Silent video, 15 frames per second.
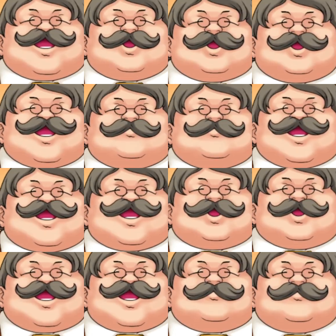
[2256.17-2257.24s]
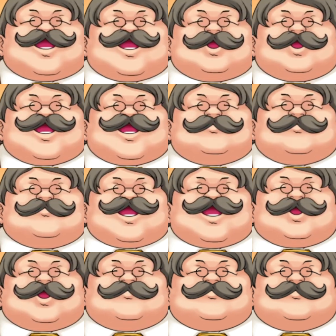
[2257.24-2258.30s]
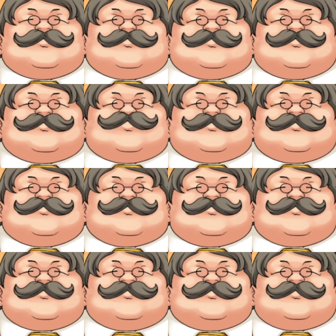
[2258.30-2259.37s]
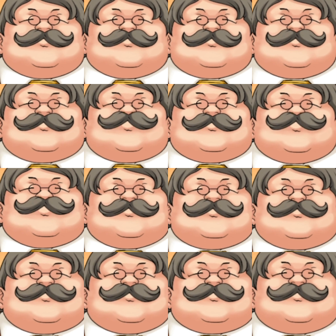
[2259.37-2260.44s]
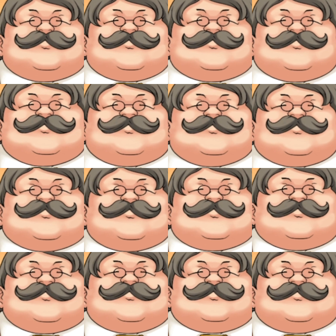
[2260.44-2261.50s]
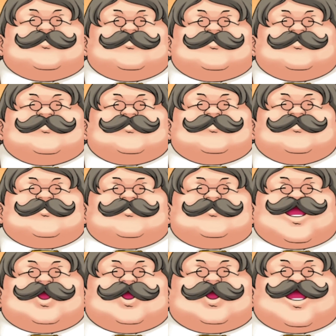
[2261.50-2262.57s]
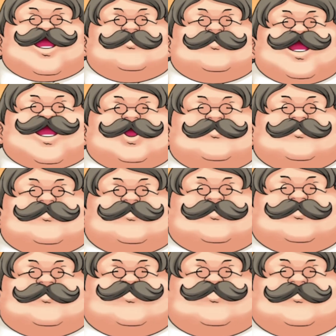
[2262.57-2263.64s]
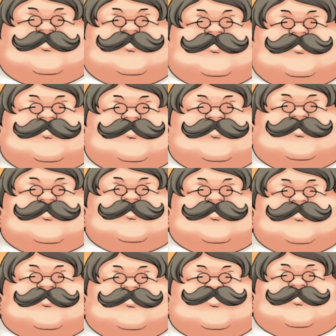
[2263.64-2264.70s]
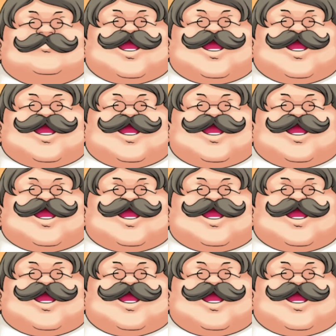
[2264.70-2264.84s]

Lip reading: He may be seeking to satisfy a grudge against Gregory Edgeworth by hurting his son. What do you mean? It was 15 years ago.